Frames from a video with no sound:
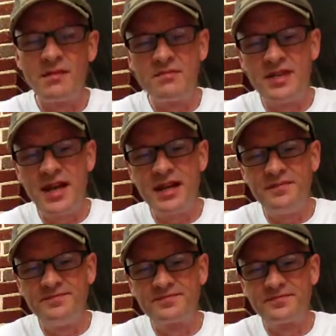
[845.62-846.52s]
Tell you,
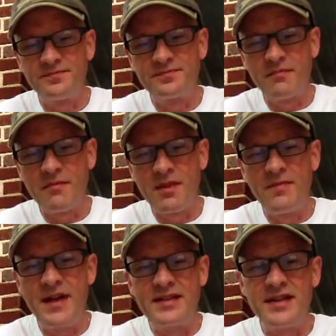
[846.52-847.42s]

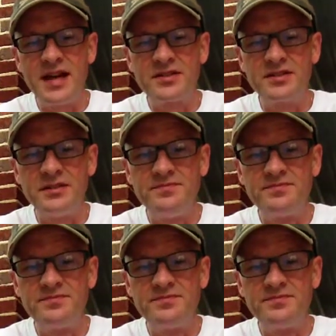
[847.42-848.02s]
that's excellent.